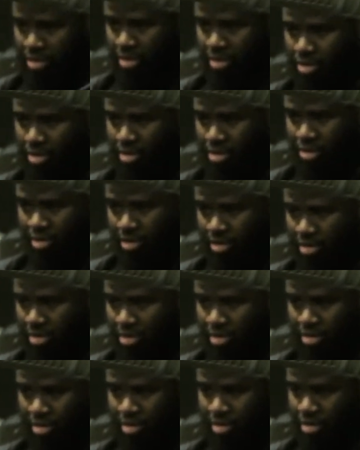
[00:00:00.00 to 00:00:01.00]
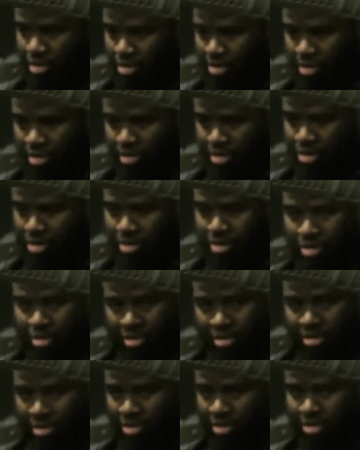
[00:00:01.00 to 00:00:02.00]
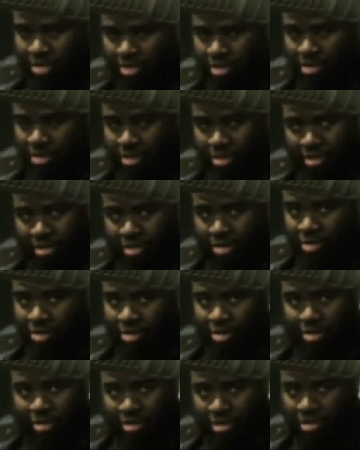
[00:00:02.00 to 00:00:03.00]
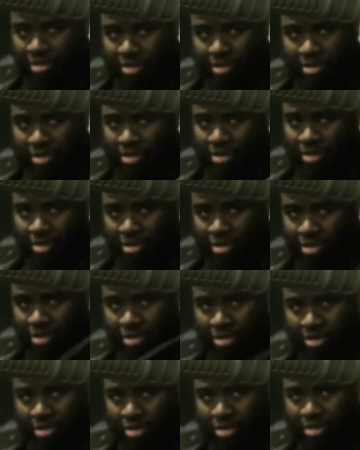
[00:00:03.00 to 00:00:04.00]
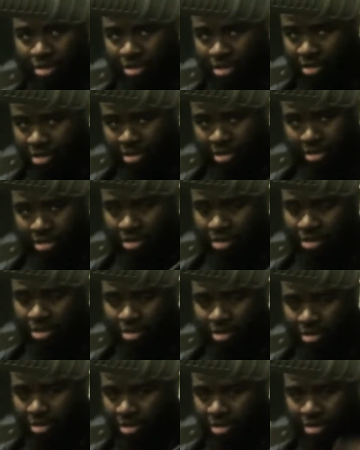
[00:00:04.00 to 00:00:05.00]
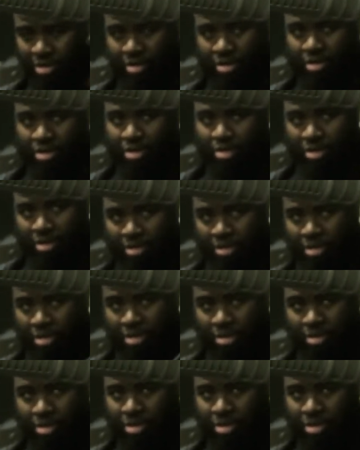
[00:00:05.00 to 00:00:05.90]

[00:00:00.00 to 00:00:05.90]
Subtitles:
No words are spoken by the person on screen.